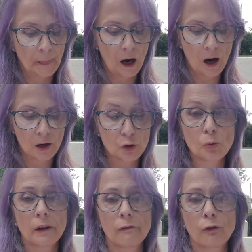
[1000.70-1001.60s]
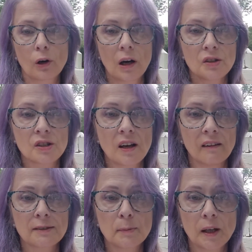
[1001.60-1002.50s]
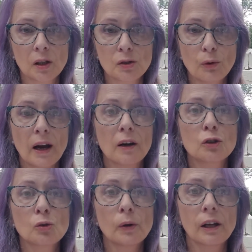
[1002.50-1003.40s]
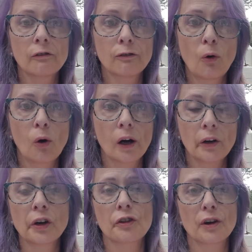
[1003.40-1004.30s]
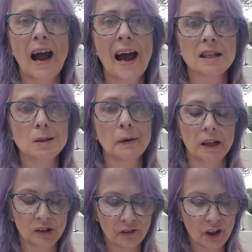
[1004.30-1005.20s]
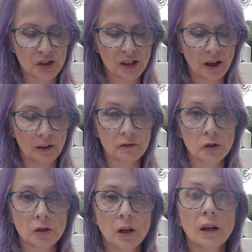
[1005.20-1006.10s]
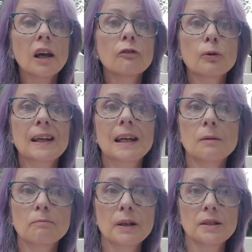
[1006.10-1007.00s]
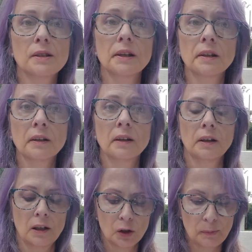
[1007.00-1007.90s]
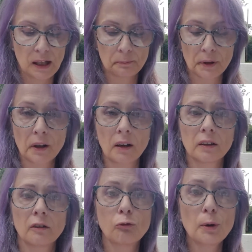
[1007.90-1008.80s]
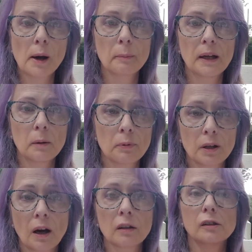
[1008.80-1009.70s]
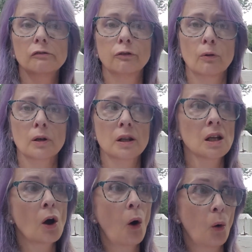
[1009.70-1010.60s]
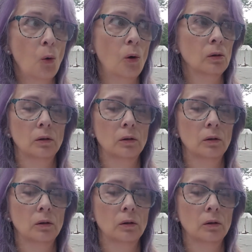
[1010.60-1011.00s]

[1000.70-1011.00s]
are doing for ourselves, because we are doing for another aspect of ourselves. If we keep busy being productive, we are being productive for the whole.